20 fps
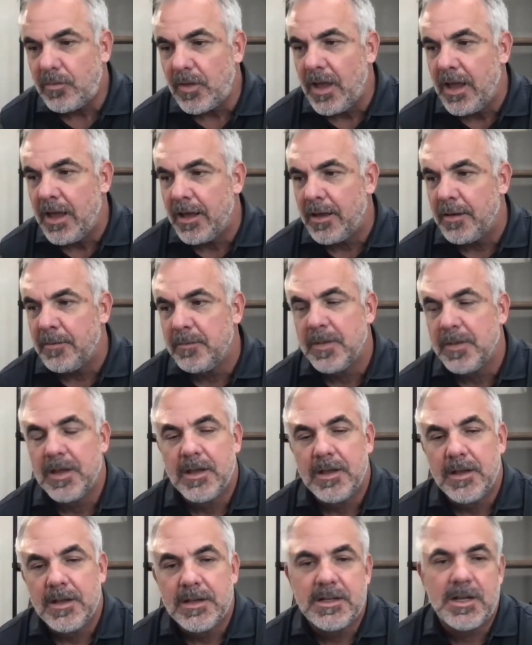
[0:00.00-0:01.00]

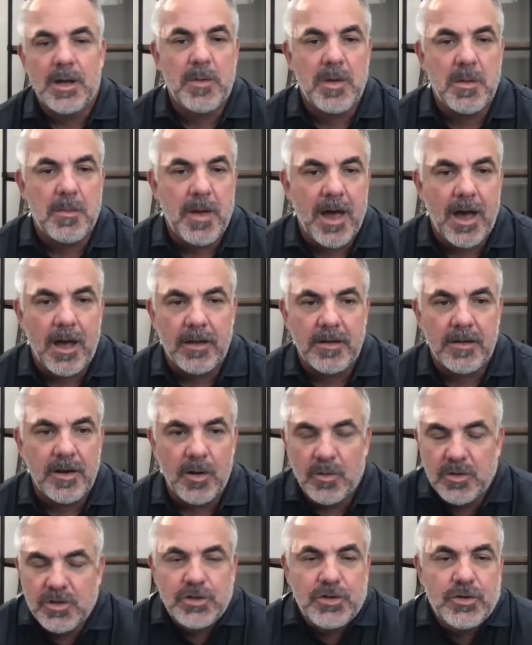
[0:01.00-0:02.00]
Tell me about,
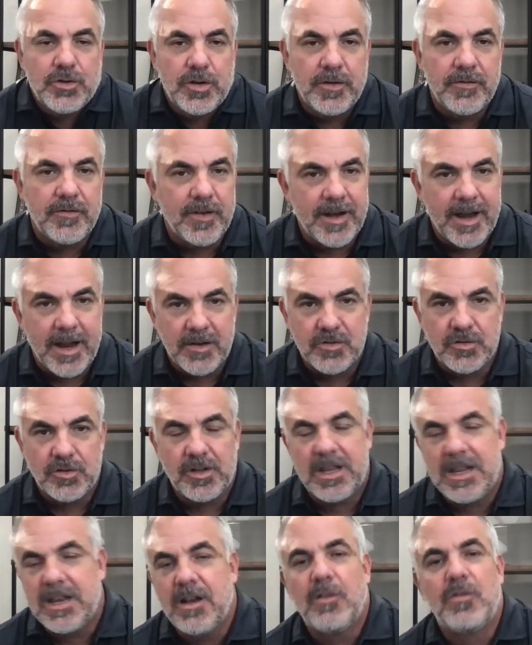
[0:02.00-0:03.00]
what you're doing
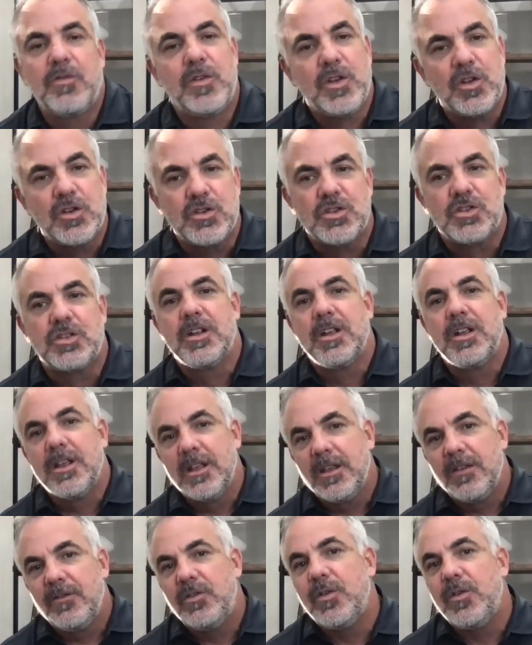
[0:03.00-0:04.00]
financially. If
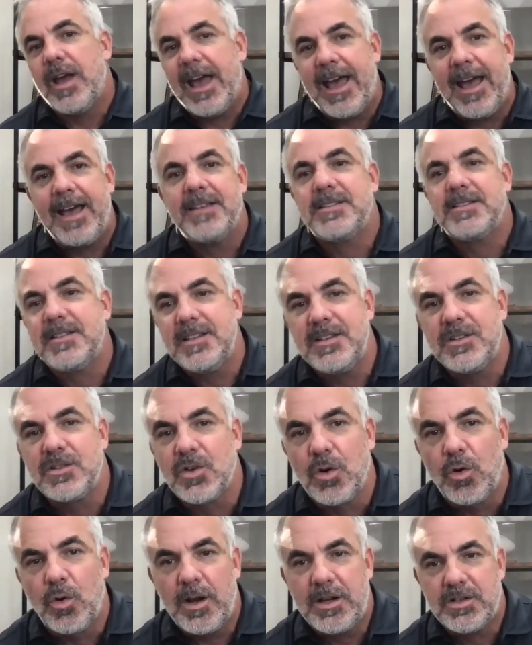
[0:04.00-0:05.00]
you ask these
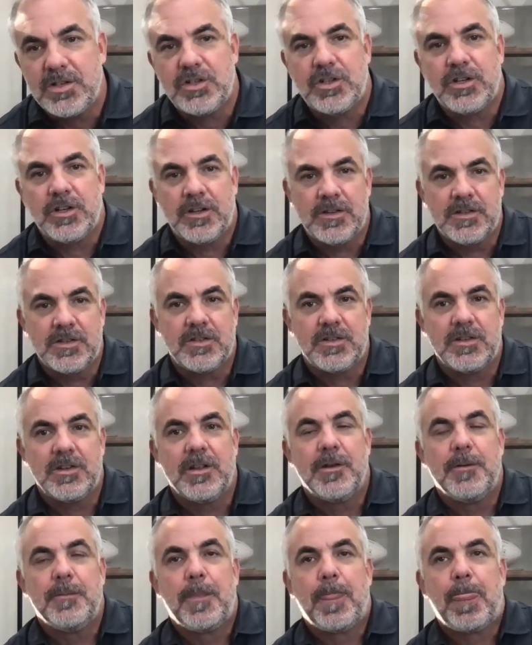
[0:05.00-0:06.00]
questions,
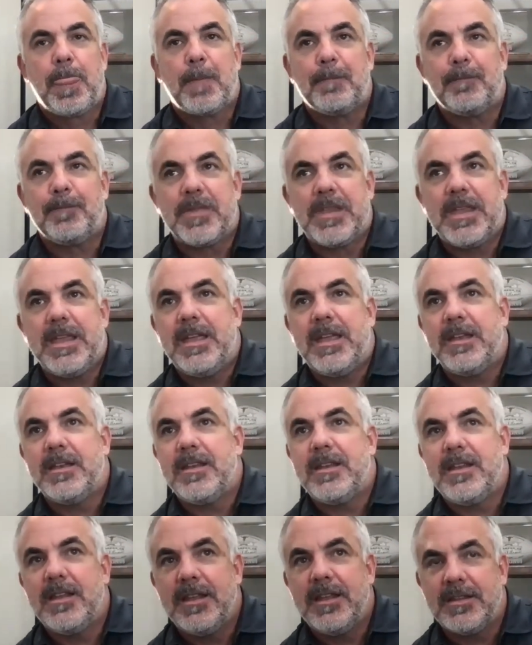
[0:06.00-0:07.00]

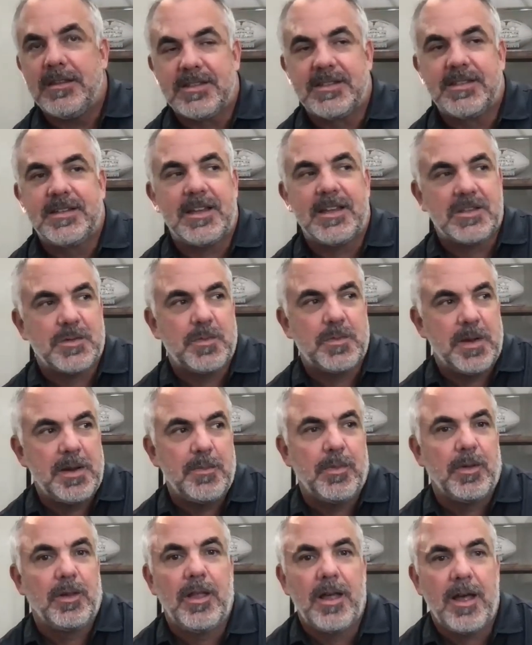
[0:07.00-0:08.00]
it sets
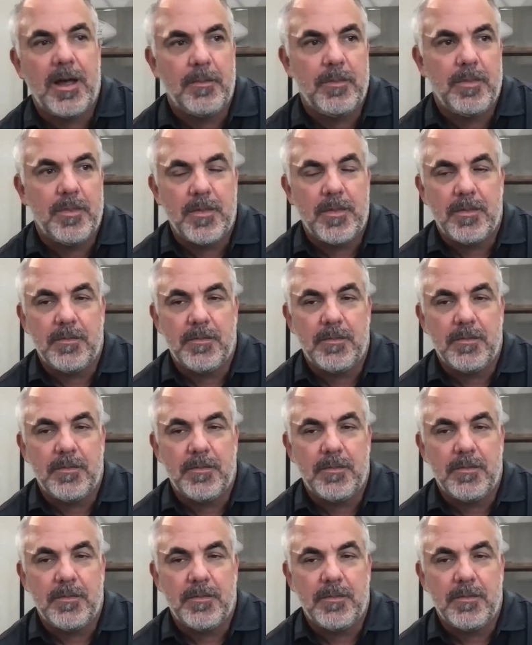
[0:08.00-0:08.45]
people up.